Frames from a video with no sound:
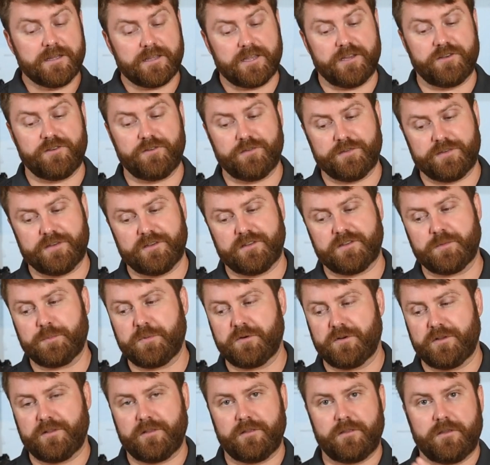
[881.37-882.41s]
can use it to
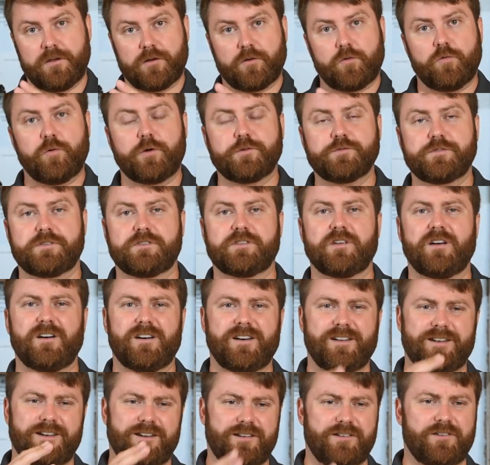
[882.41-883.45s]
put their quotes
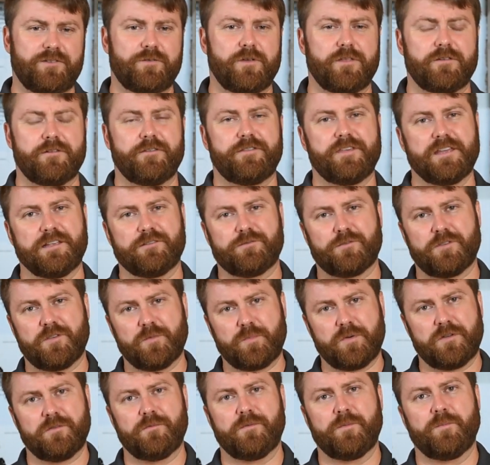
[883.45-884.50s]
on and do other things with
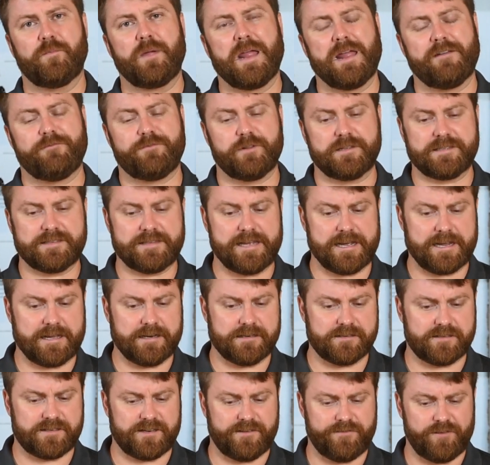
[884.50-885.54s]
it, put them in pamphlets, that
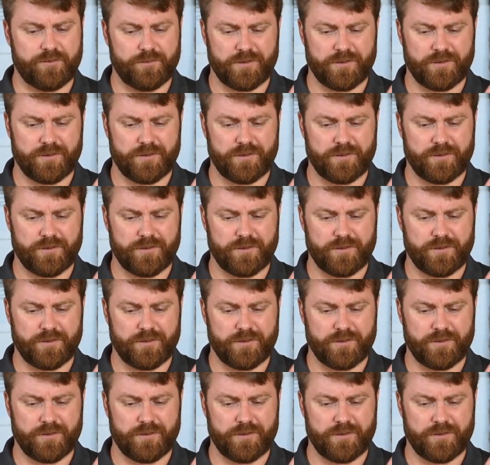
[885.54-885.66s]
kind of stuff.